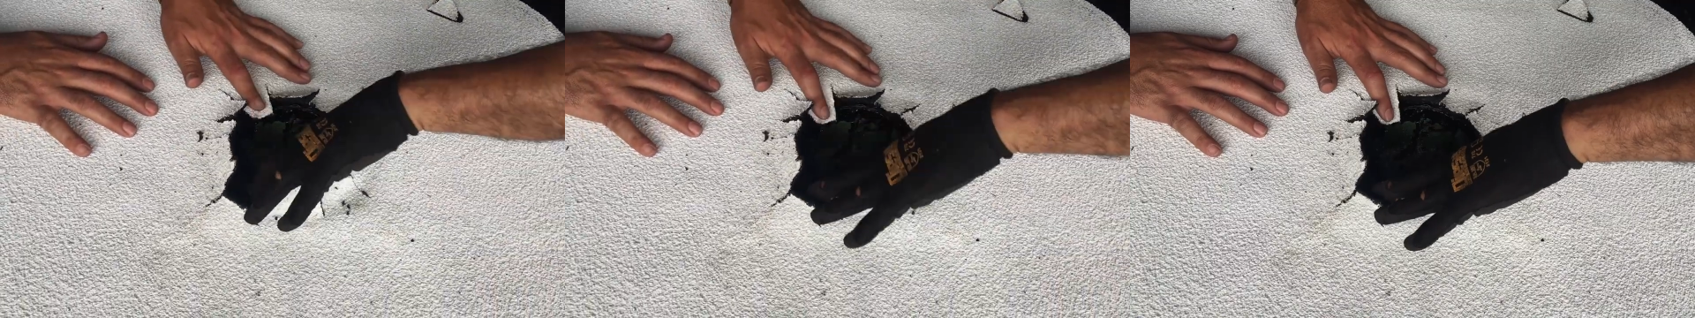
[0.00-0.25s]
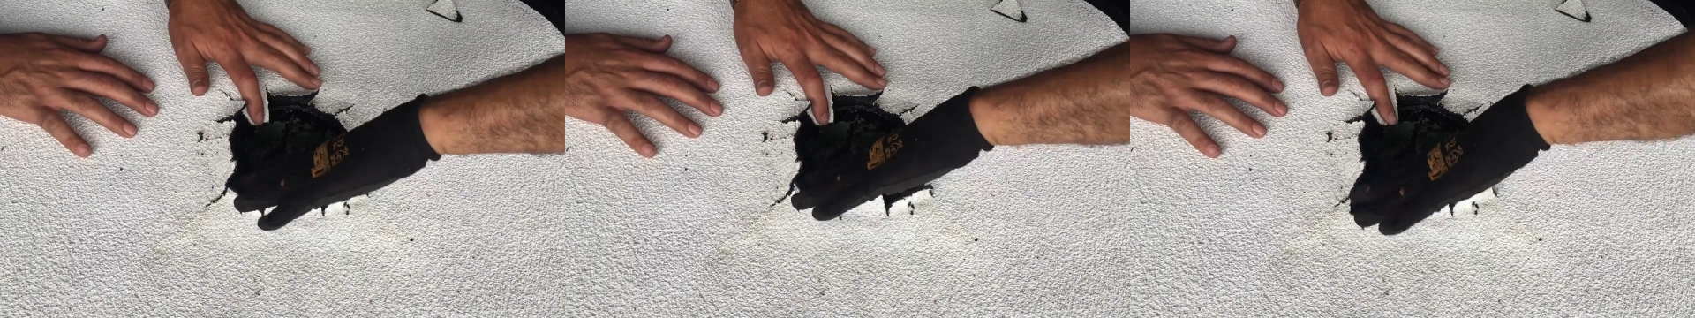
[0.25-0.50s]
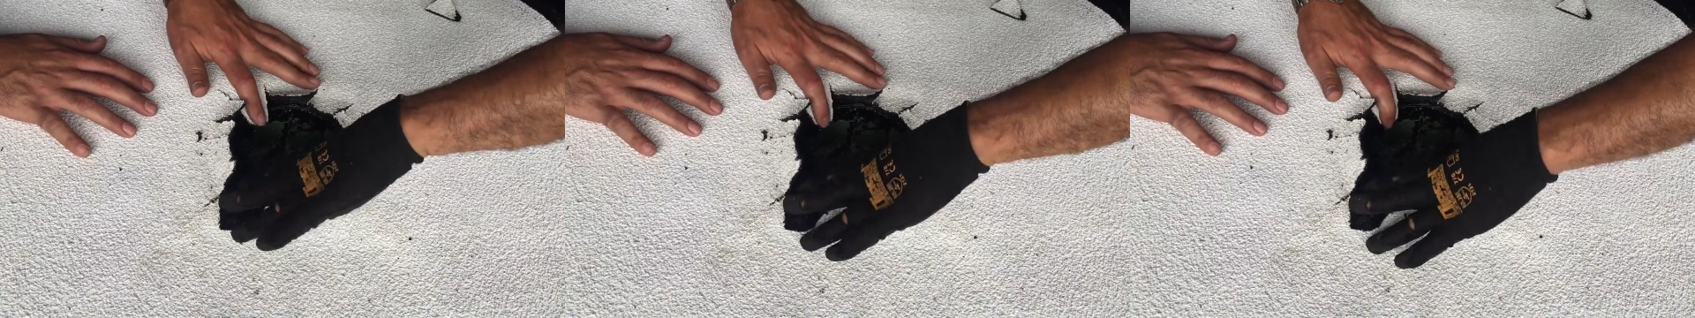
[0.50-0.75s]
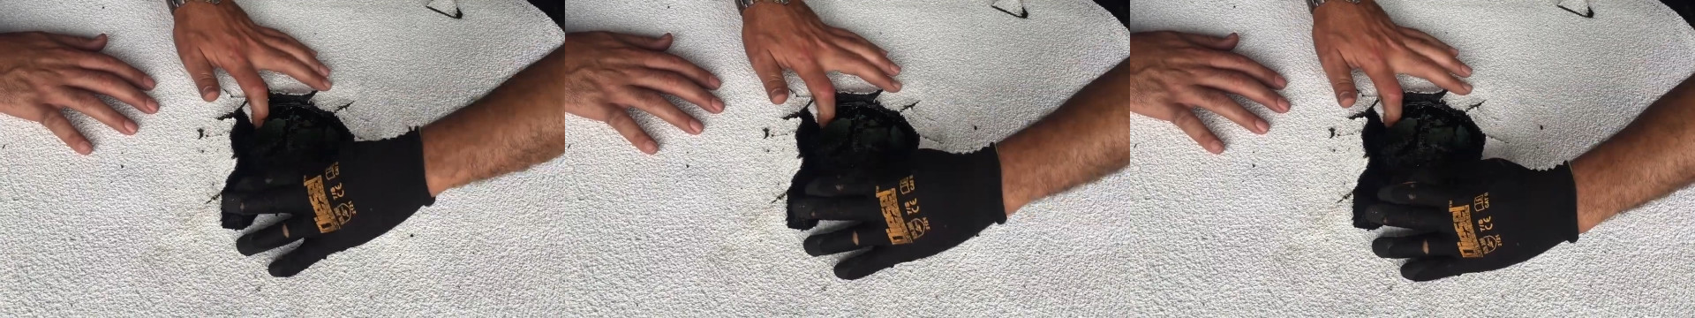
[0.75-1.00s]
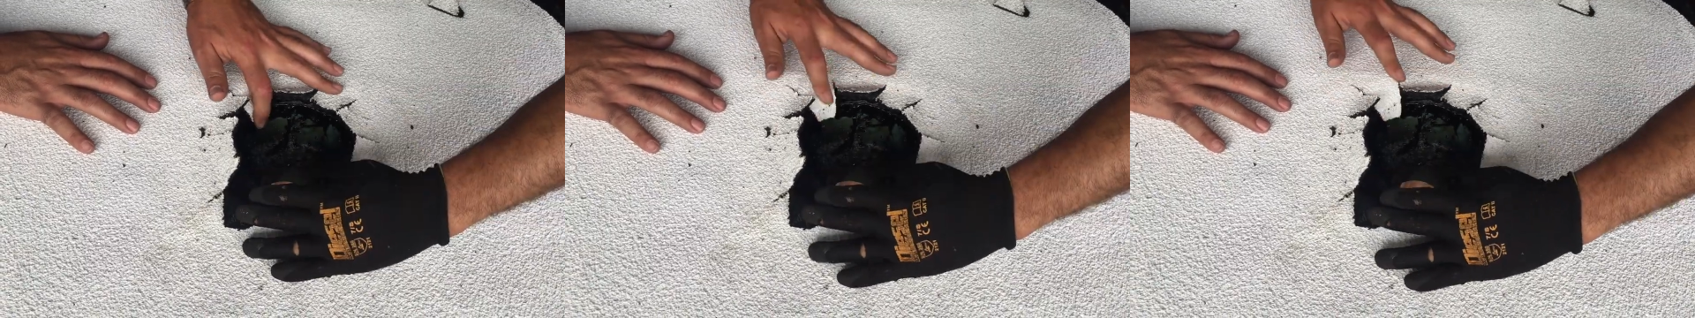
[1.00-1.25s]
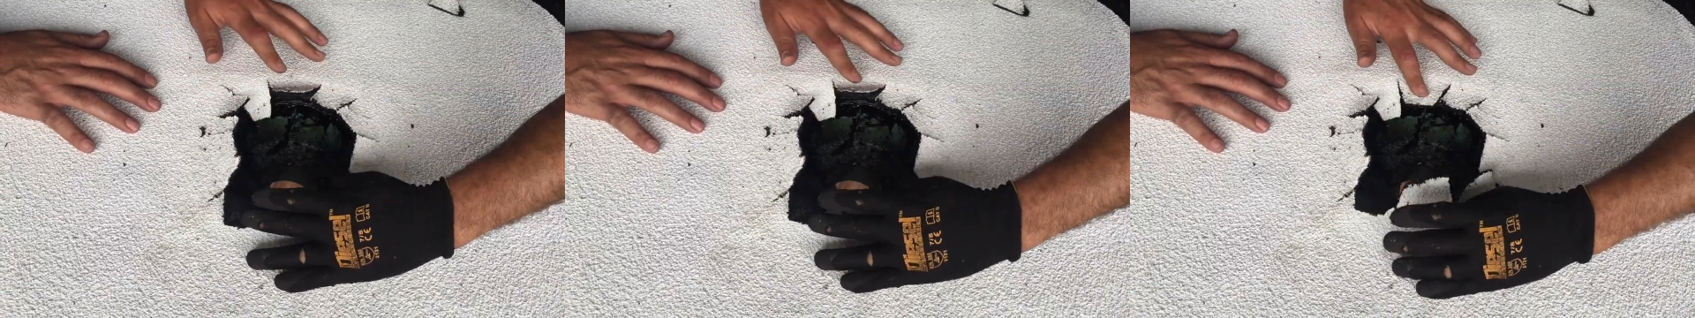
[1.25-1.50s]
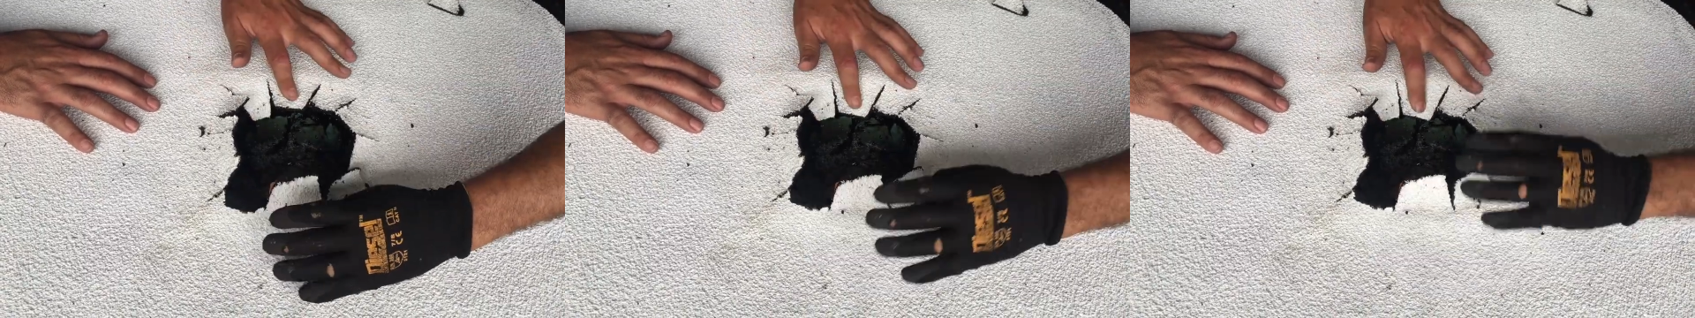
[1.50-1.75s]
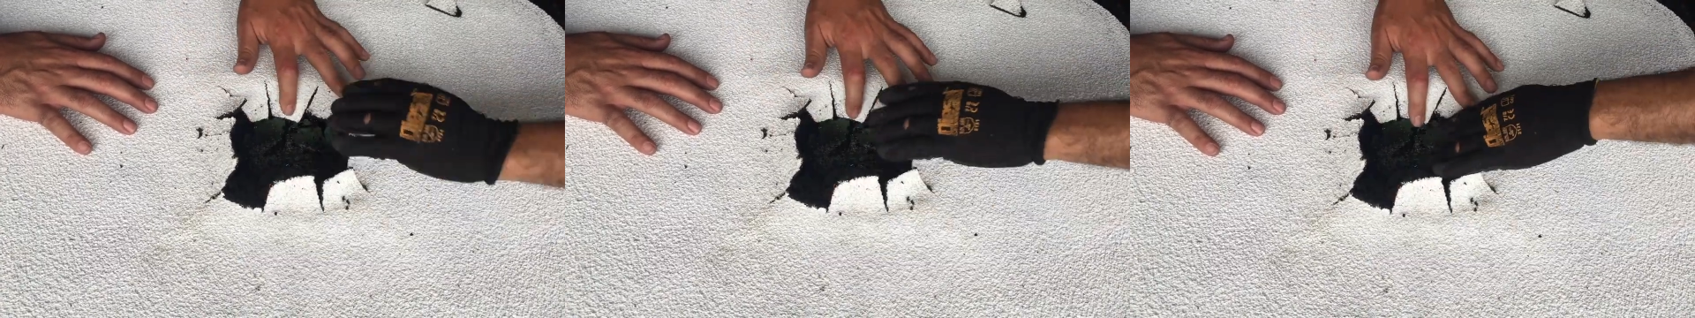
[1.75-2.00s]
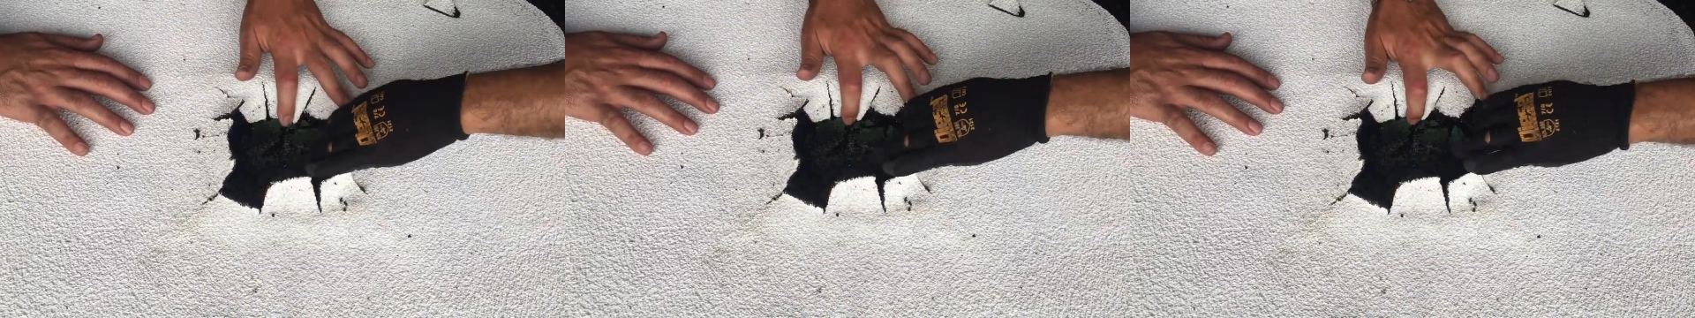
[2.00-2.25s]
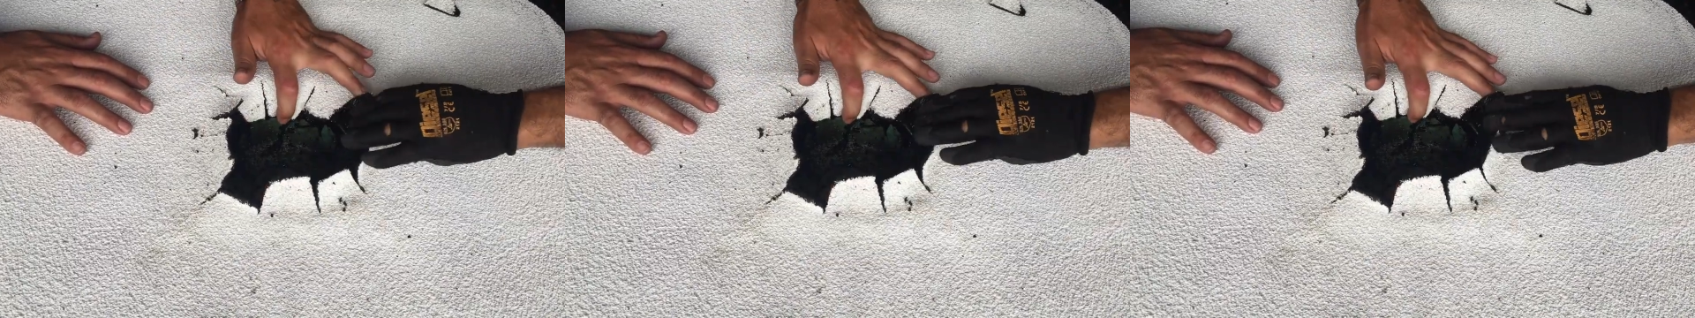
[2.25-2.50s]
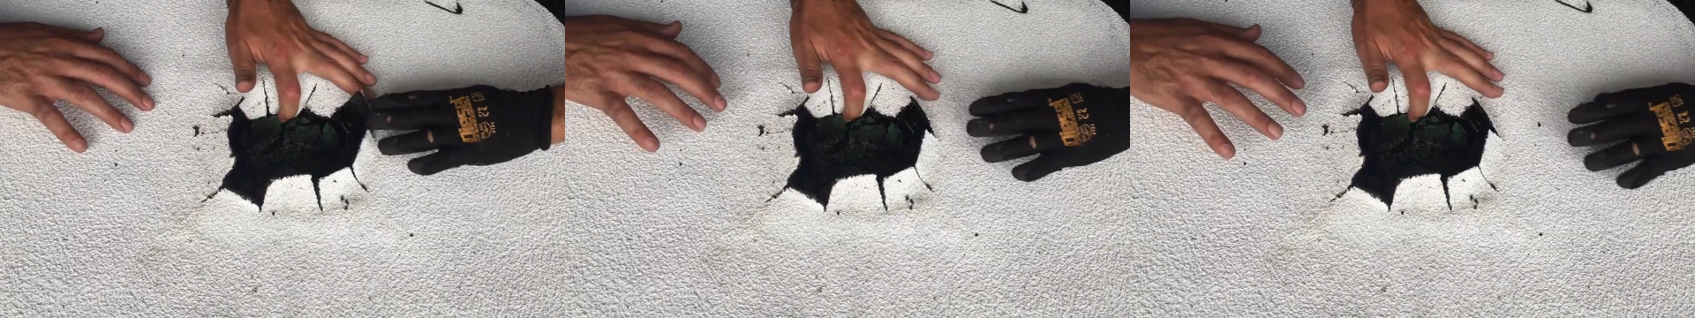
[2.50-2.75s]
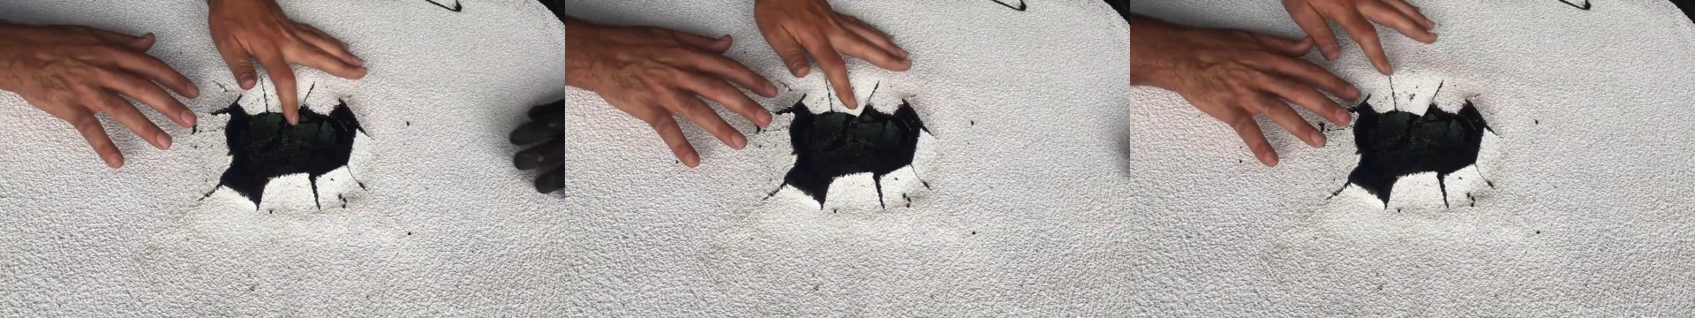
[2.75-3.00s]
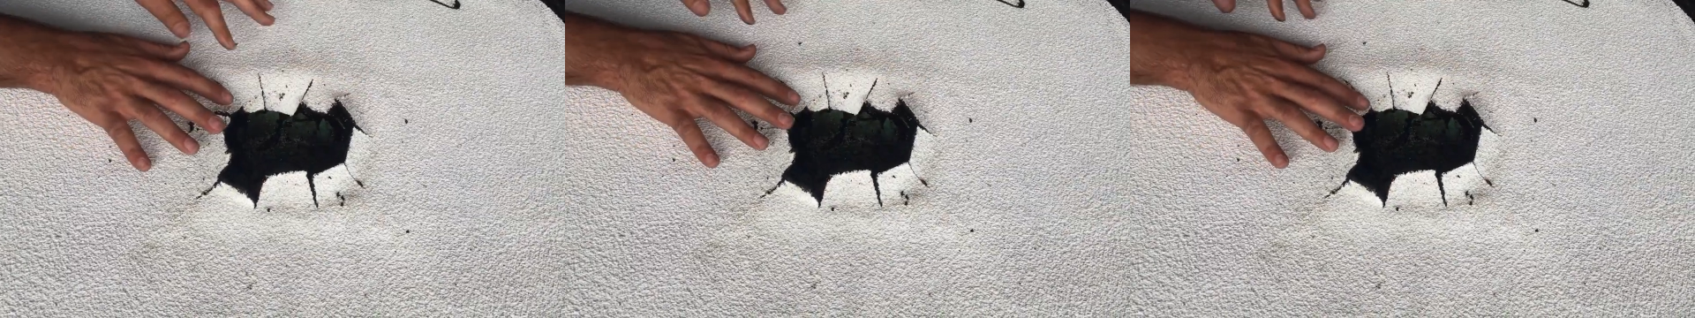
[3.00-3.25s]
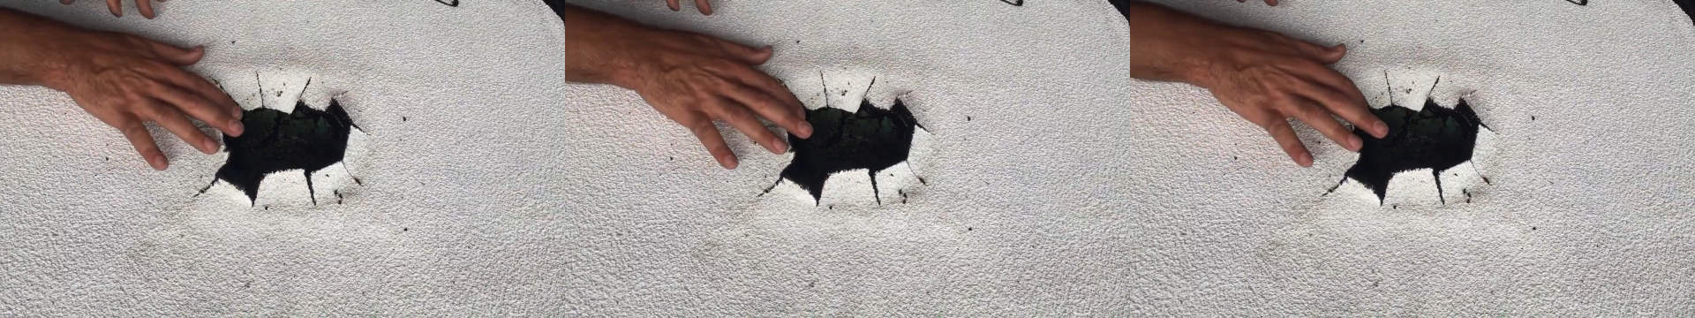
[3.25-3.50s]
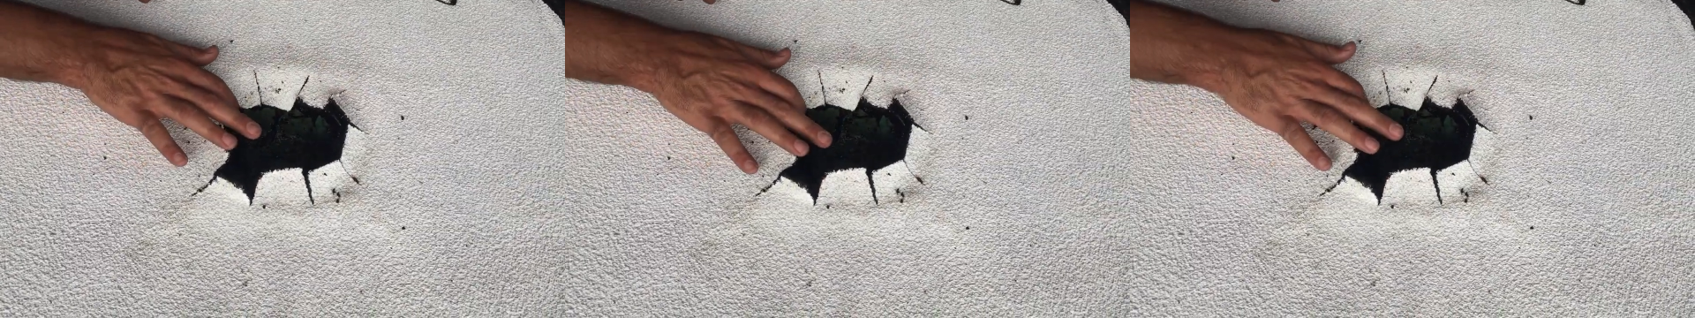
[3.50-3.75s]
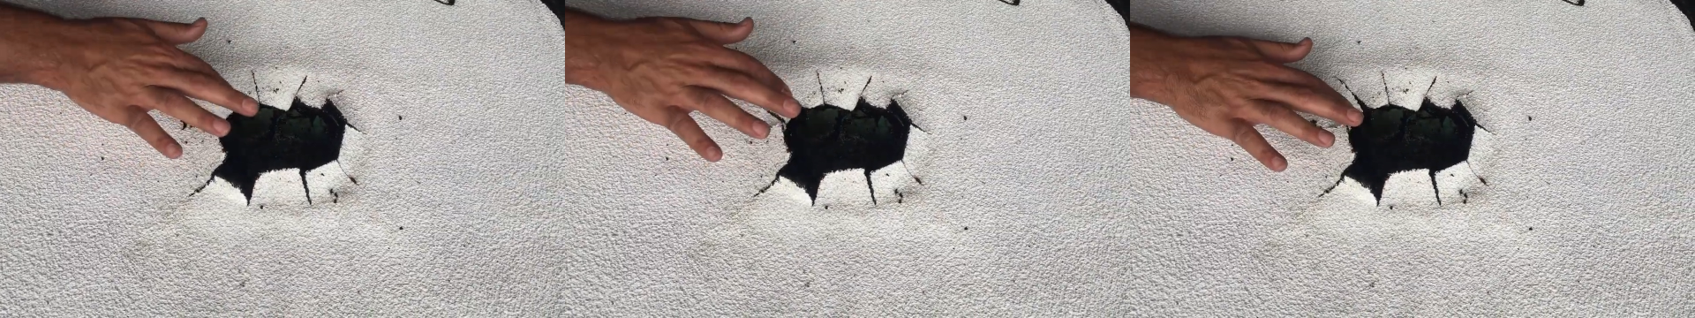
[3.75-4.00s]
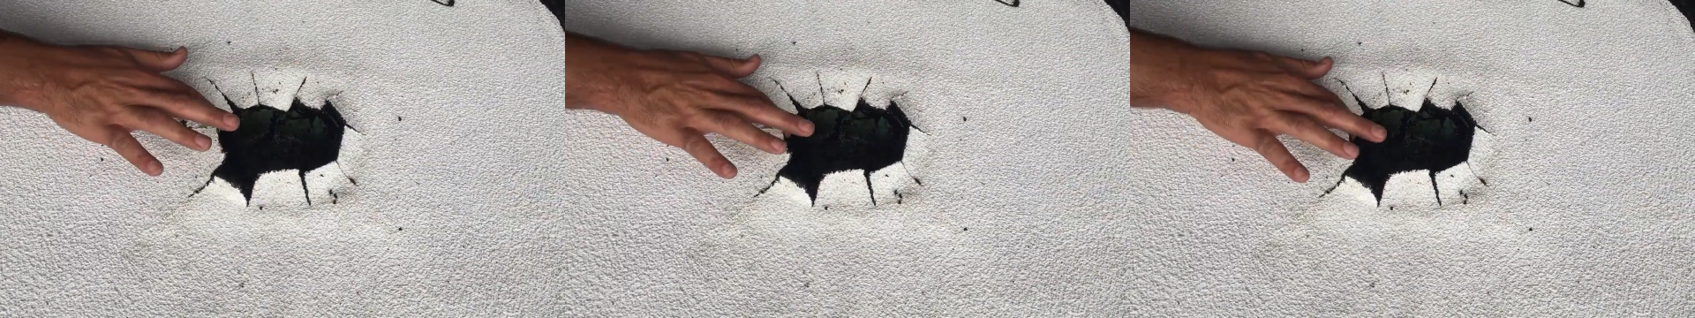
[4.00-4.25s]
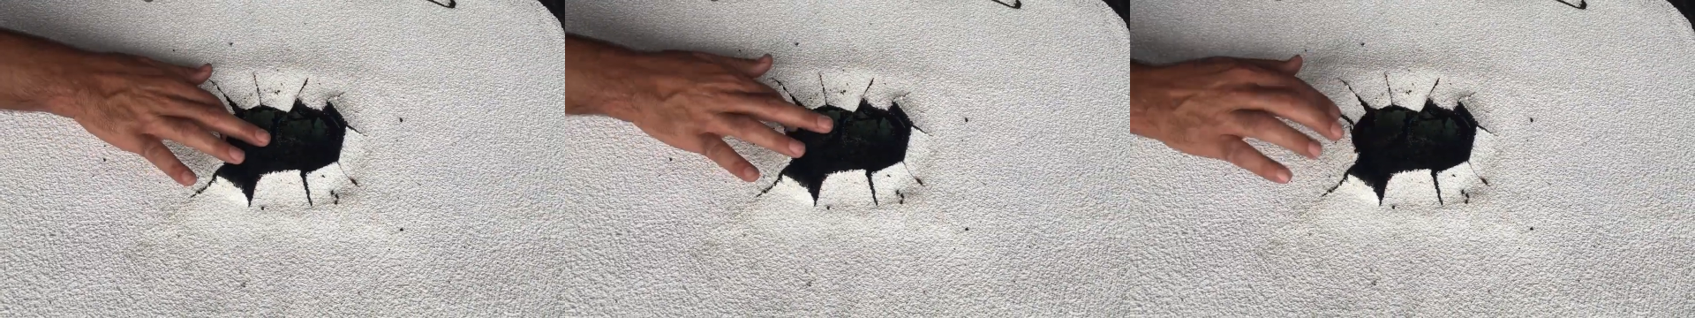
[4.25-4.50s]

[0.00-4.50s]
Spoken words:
No face is visible, so there are no lips to read.